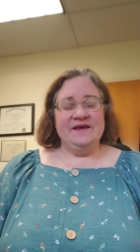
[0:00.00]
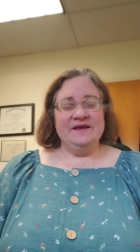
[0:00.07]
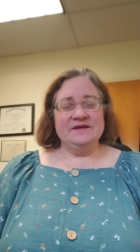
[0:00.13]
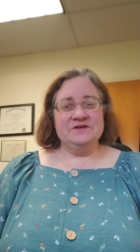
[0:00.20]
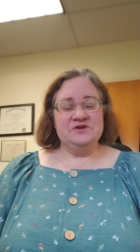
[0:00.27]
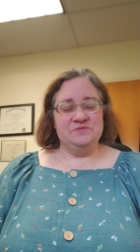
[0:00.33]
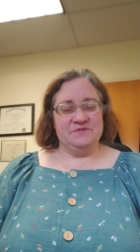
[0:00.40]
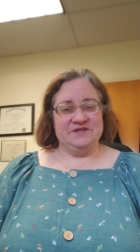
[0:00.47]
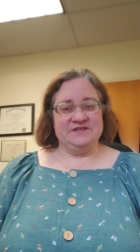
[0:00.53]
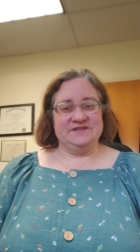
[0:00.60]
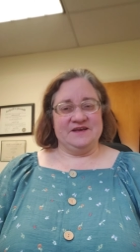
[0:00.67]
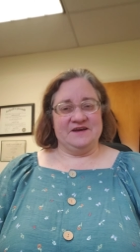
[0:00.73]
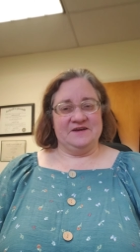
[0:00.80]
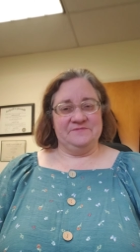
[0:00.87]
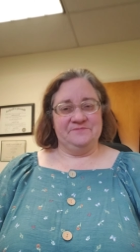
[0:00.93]
and human
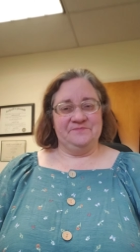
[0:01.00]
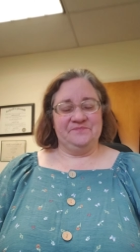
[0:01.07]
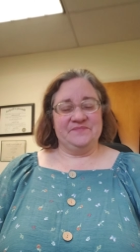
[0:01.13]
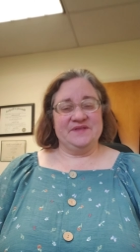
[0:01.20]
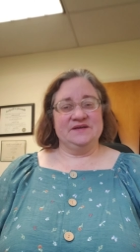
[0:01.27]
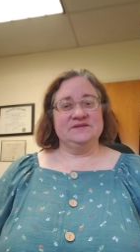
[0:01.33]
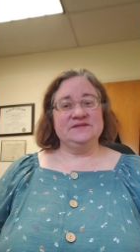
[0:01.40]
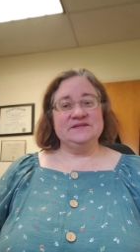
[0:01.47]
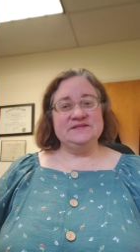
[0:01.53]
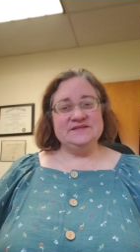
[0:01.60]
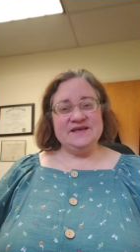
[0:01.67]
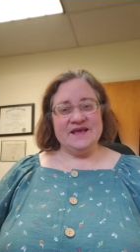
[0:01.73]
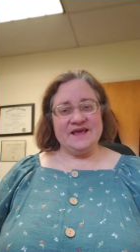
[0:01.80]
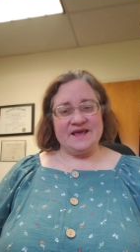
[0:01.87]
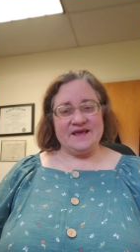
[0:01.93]
design.
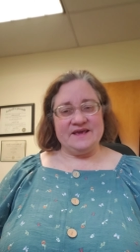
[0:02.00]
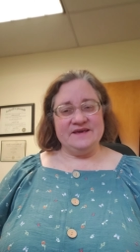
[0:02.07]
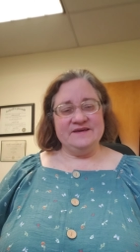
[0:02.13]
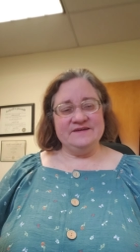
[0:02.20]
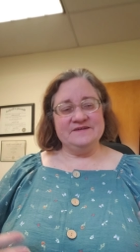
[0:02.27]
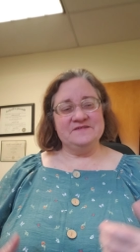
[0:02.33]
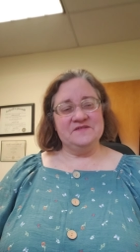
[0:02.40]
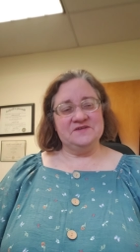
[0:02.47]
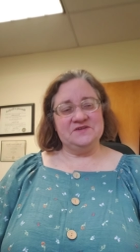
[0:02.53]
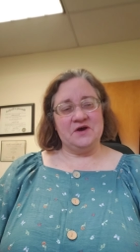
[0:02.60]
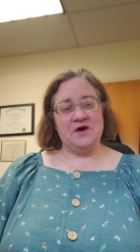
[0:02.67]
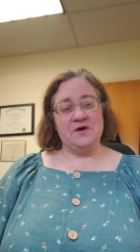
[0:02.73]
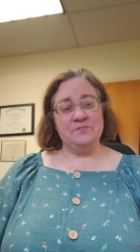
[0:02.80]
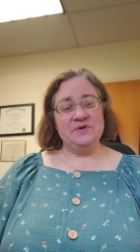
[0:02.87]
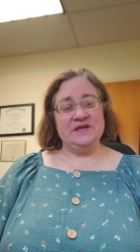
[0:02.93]
Today, the
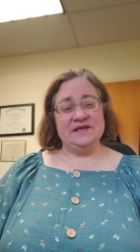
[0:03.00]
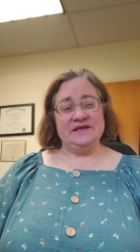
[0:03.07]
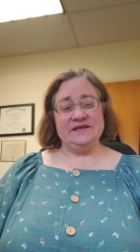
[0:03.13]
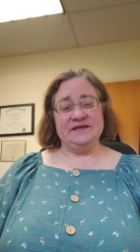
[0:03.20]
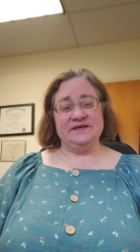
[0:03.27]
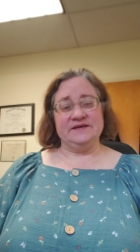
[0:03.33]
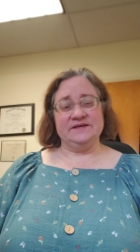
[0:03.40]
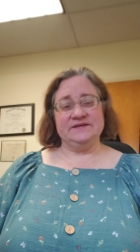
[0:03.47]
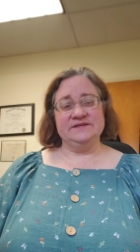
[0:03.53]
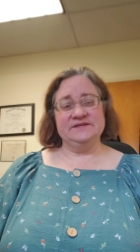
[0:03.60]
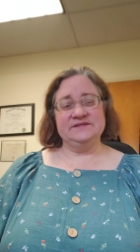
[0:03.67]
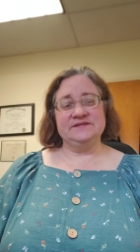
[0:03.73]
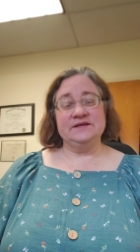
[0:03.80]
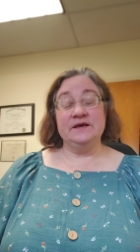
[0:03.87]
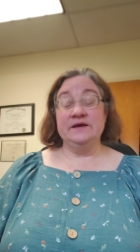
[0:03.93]
topic
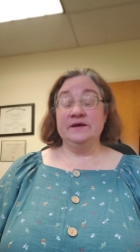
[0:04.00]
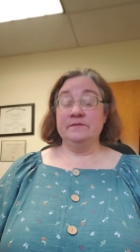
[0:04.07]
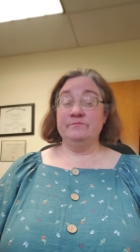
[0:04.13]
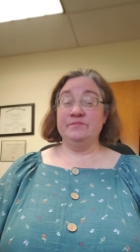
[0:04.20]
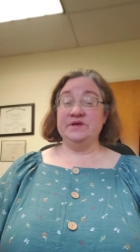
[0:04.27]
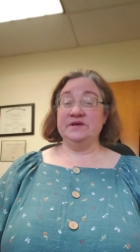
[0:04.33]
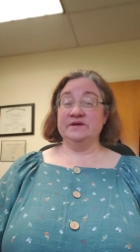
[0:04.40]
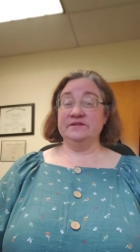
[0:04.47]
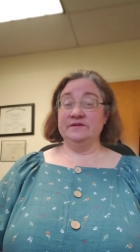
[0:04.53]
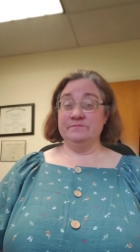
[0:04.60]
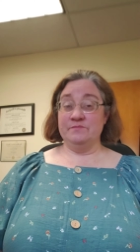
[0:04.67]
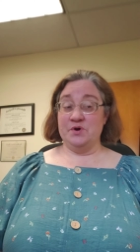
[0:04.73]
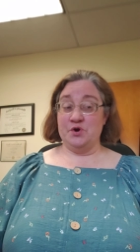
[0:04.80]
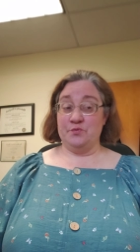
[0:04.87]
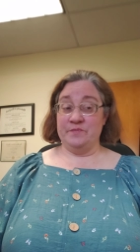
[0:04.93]
is be in the
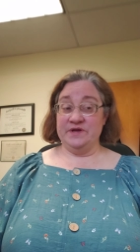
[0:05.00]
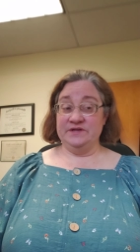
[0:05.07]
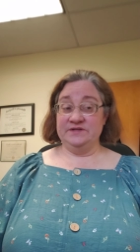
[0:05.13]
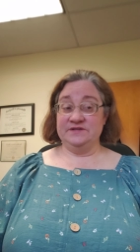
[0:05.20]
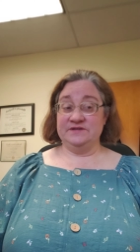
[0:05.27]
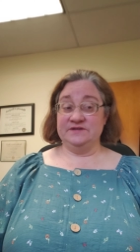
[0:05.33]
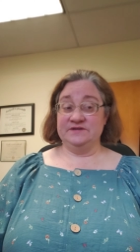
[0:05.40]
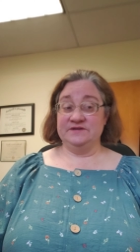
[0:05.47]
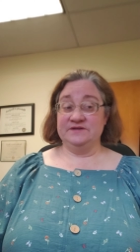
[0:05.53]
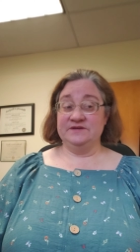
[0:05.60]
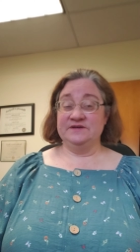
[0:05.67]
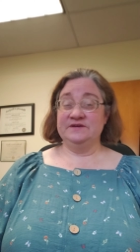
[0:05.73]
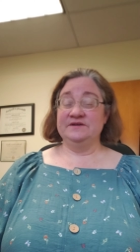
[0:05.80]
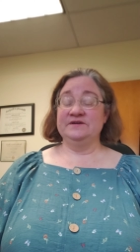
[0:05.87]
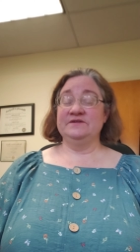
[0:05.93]
moment
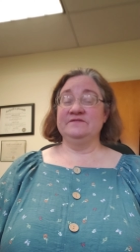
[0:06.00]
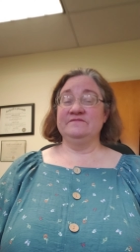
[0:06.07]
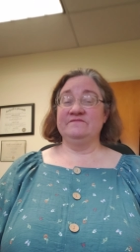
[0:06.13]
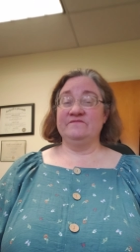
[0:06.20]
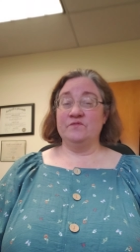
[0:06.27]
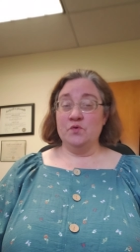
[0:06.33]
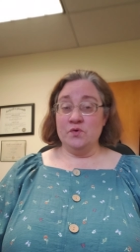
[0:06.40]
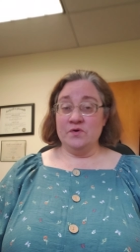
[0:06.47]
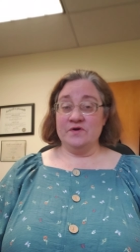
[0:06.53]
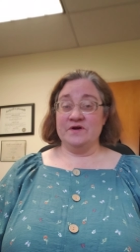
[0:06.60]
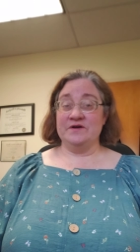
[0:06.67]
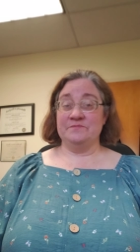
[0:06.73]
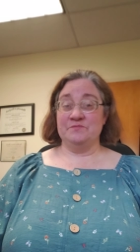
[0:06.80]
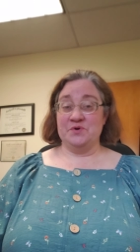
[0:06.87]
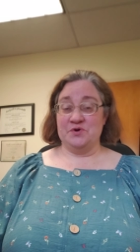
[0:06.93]
for
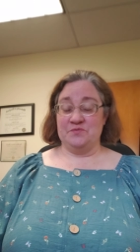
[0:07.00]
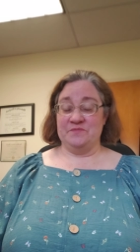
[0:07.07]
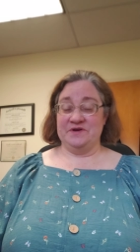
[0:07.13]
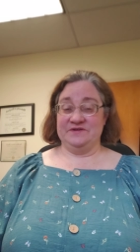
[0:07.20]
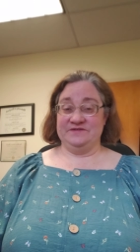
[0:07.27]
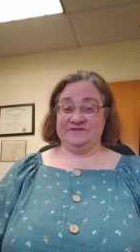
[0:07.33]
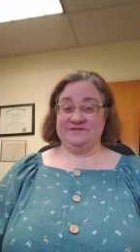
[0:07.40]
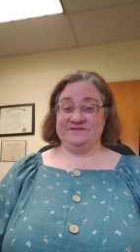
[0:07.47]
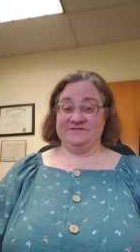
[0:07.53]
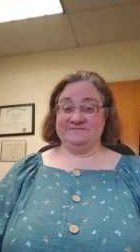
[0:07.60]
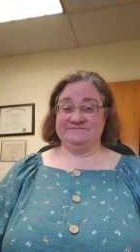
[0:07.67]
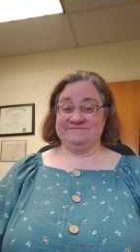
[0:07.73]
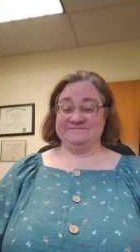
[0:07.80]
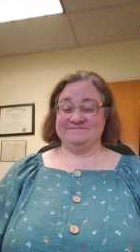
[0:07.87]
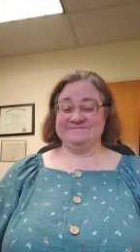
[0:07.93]
a moment.
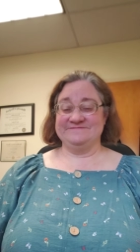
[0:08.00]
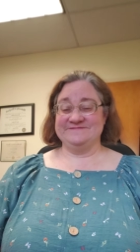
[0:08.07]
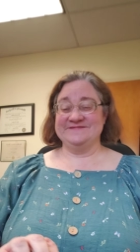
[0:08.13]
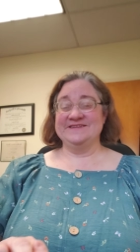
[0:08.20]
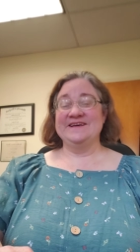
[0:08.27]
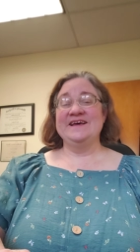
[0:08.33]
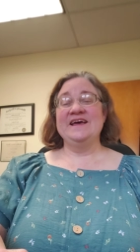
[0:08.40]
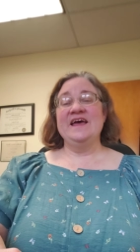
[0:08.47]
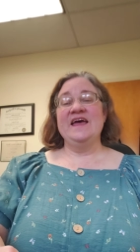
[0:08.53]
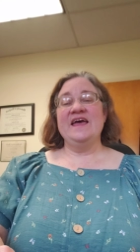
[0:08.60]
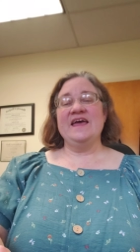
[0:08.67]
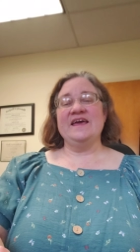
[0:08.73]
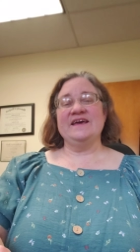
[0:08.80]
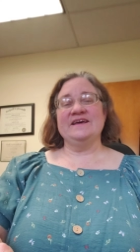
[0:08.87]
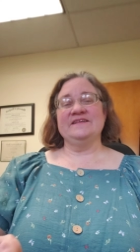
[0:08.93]

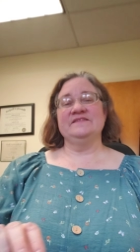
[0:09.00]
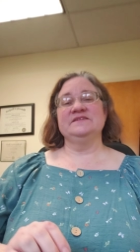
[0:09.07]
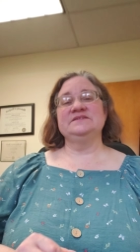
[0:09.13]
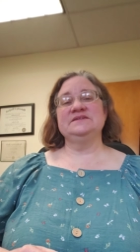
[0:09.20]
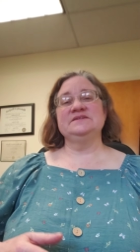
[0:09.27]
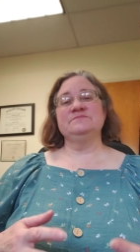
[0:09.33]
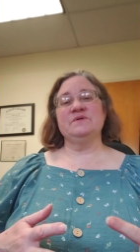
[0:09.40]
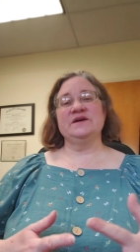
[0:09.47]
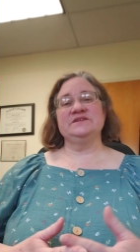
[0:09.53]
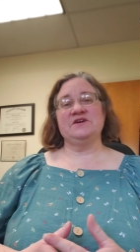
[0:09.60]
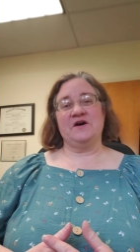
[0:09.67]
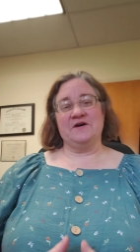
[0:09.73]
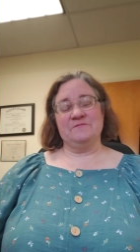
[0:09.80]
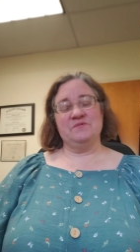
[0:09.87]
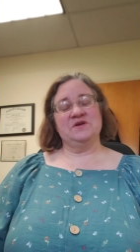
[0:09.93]
And this is my
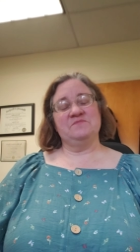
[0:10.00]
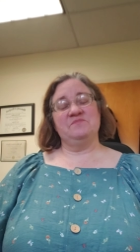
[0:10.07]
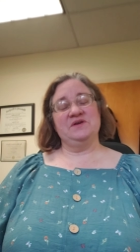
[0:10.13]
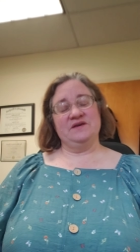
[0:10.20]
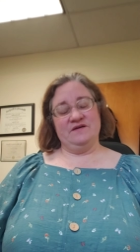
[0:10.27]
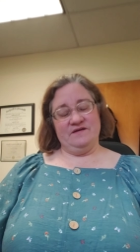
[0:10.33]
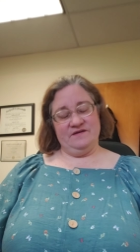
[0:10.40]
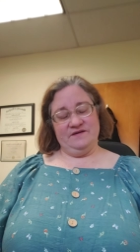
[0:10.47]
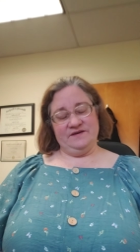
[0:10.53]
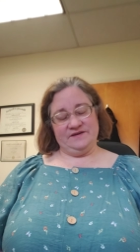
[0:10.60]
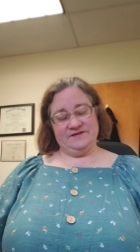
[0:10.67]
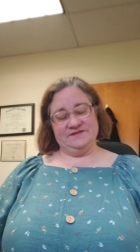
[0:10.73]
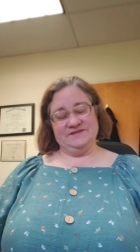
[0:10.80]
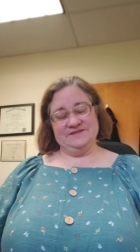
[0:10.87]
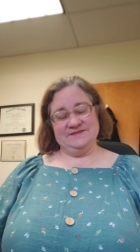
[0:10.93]
topic
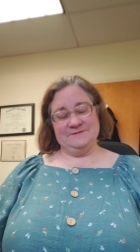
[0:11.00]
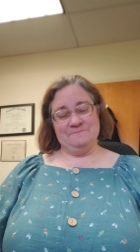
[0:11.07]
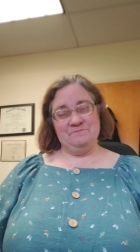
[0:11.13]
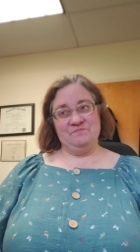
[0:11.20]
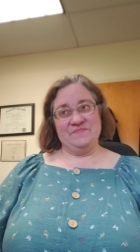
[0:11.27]
because